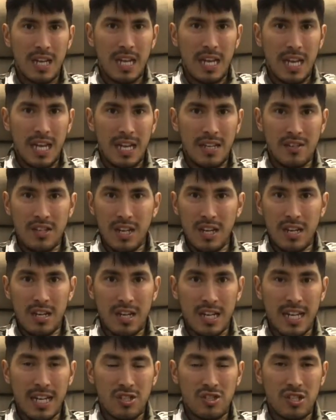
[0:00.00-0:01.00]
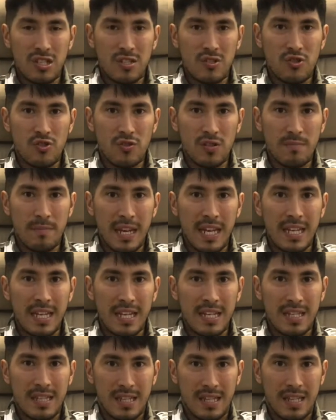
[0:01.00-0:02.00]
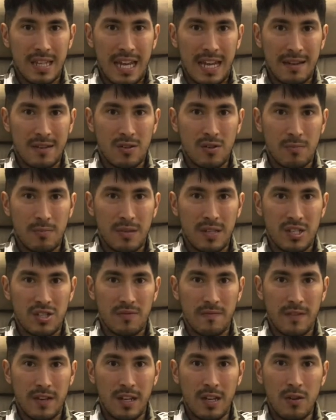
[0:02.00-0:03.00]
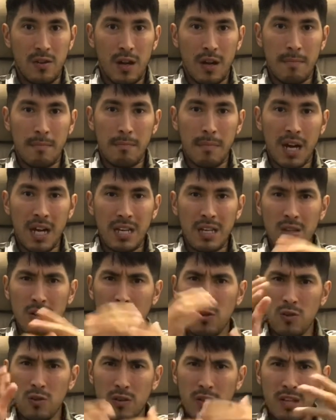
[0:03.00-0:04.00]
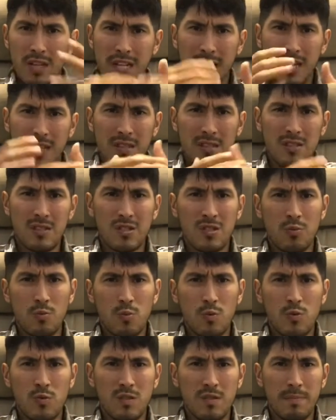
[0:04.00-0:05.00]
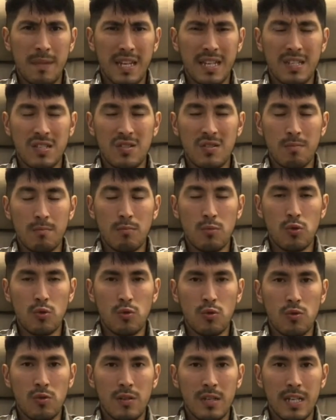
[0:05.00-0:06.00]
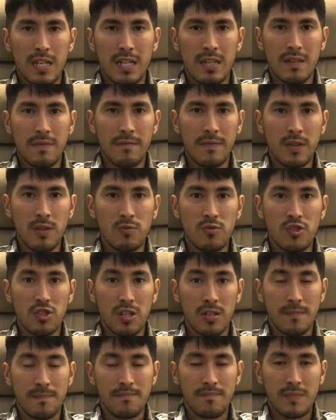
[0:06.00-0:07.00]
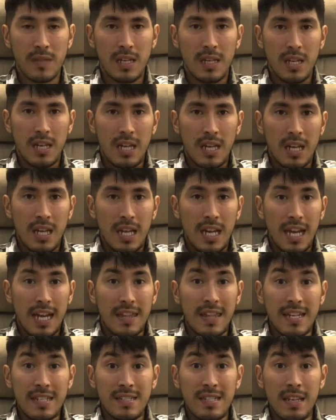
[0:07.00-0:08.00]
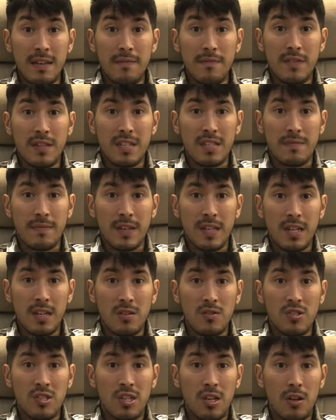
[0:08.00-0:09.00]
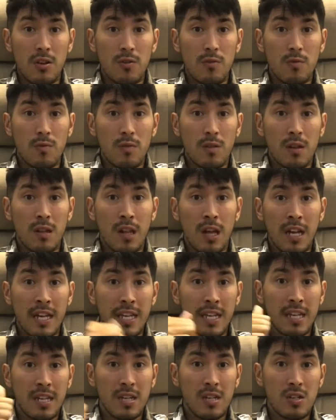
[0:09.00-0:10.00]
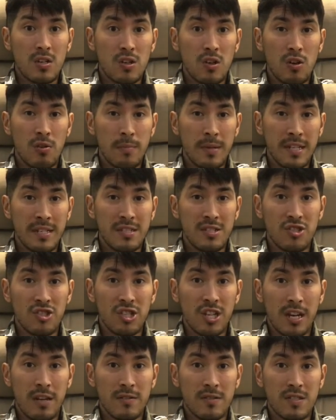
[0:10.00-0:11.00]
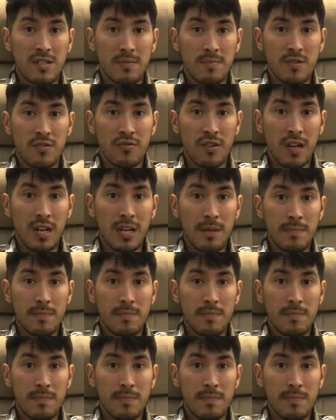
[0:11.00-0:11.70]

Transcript: And yeah, I actually enjoyed making that compilation video. I might look towards making some more in the future. And that's it for this video. So like, comment, share and subscribe.